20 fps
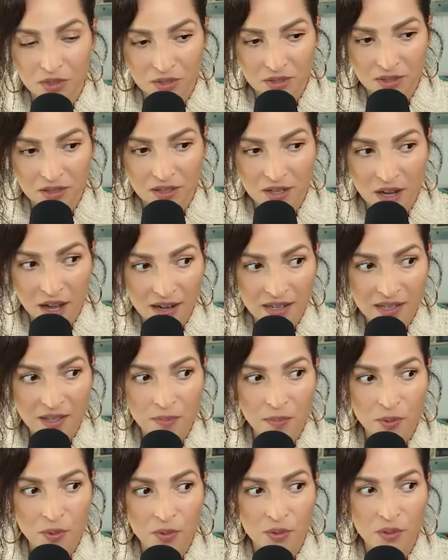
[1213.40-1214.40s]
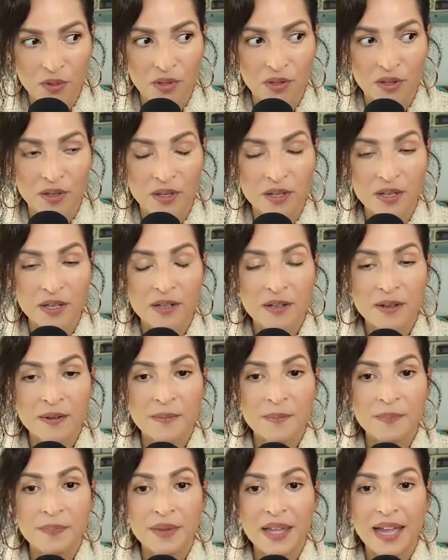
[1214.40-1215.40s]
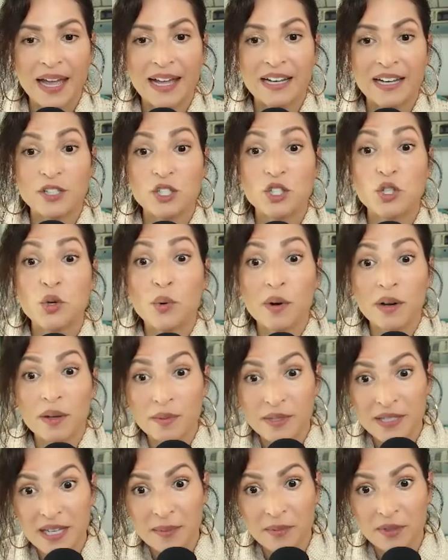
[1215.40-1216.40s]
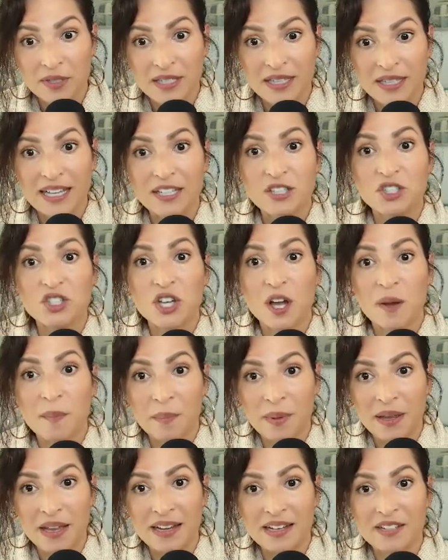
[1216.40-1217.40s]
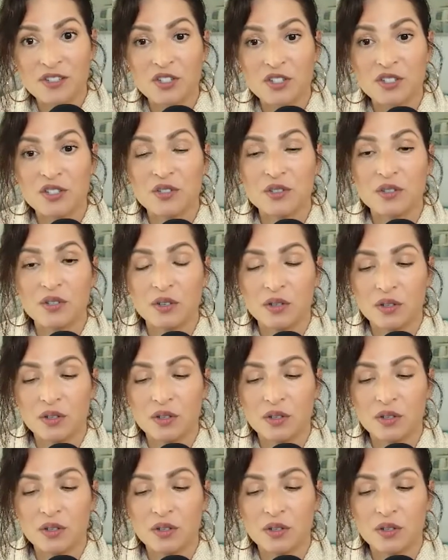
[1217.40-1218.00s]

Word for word: got in the pool and Tori was able to like jump in and just